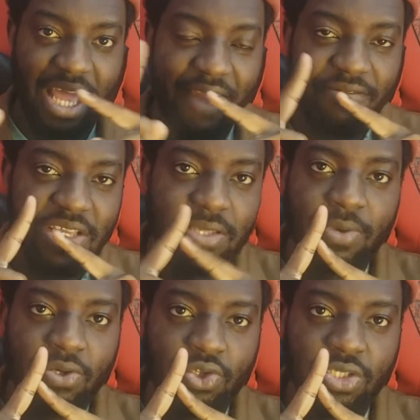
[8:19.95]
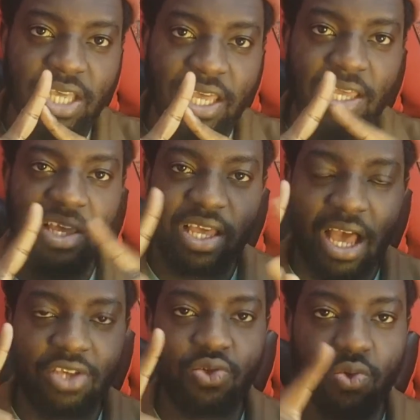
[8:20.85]
Everything we're going to say
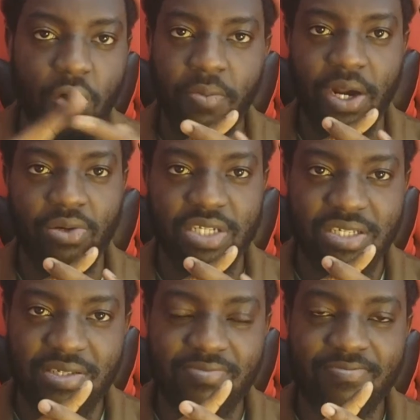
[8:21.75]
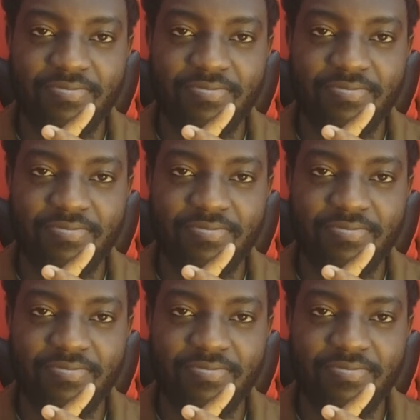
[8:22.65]
has to come around this.